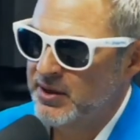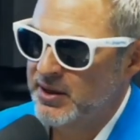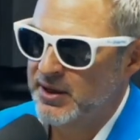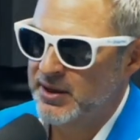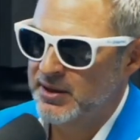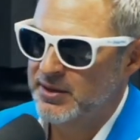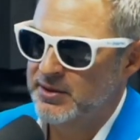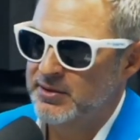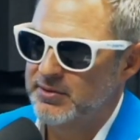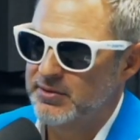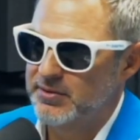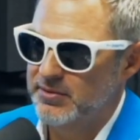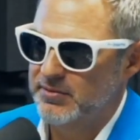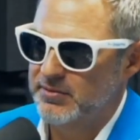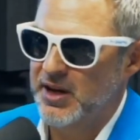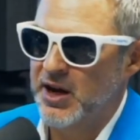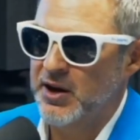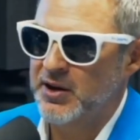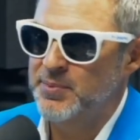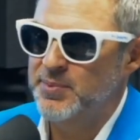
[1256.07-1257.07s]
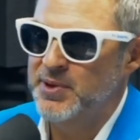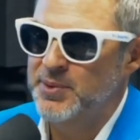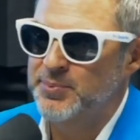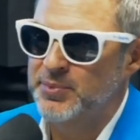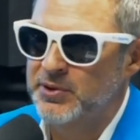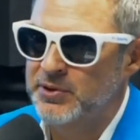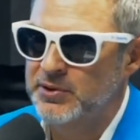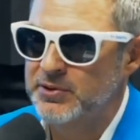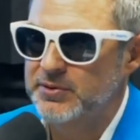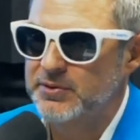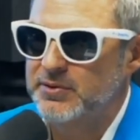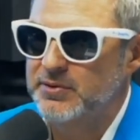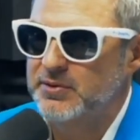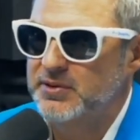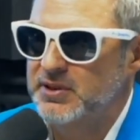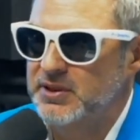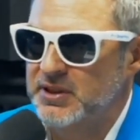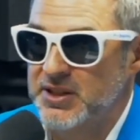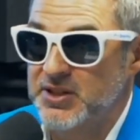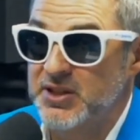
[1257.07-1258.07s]
and how can people
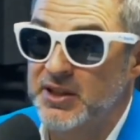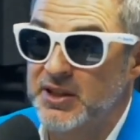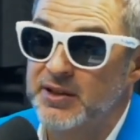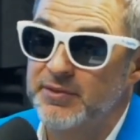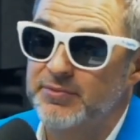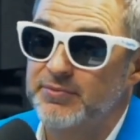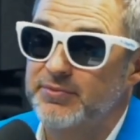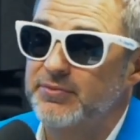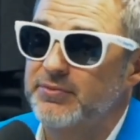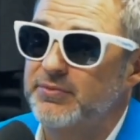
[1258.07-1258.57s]
listen in?